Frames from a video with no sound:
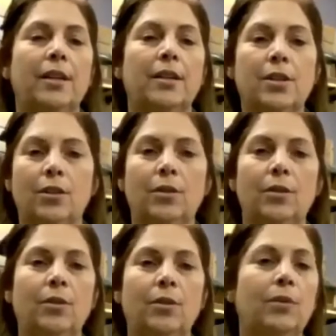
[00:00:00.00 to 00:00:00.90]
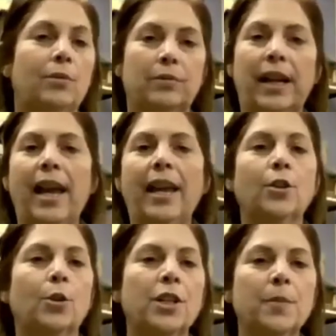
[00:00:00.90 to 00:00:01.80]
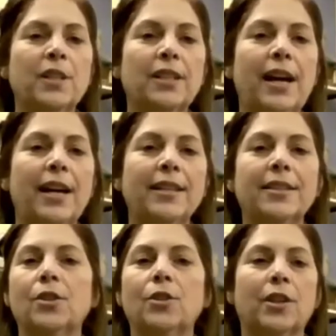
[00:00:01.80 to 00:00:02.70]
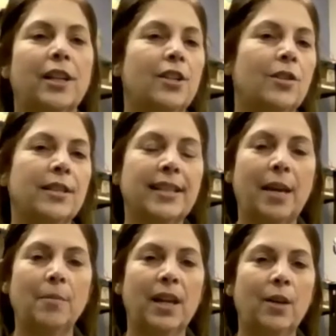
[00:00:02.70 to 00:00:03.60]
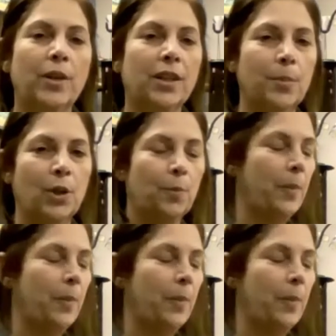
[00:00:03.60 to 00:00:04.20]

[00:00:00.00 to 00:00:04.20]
to hang your Christmas lights. You're gonna do the same thing with the bird